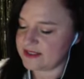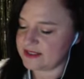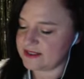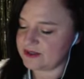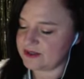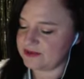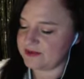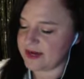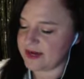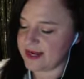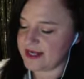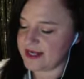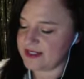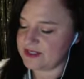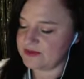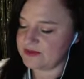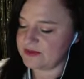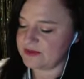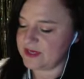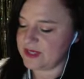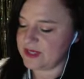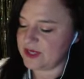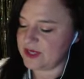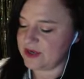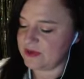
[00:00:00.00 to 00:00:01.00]
great
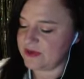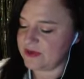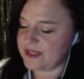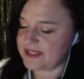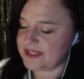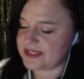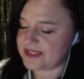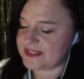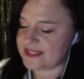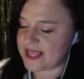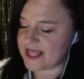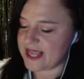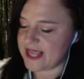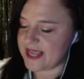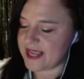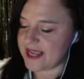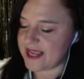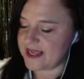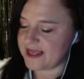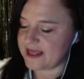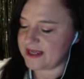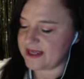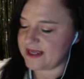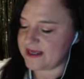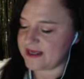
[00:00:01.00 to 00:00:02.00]
when you are
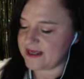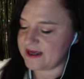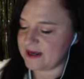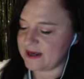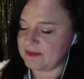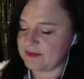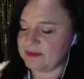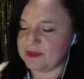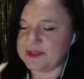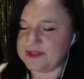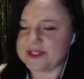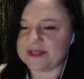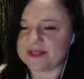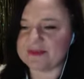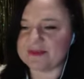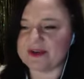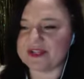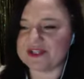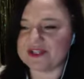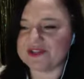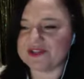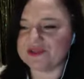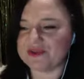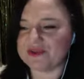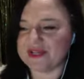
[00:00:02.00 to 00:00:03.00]
saying, I'm losing my
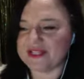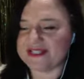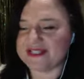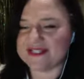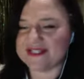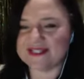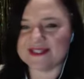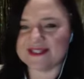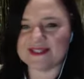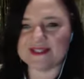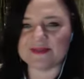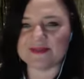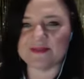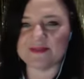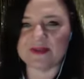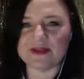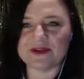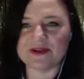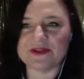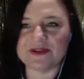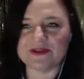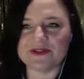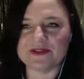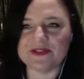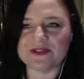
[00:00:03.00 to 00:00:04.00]
choices,
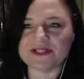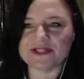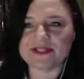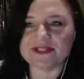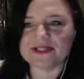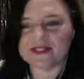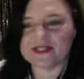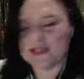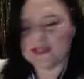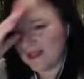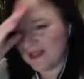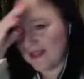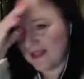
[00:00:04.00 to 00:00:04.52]
because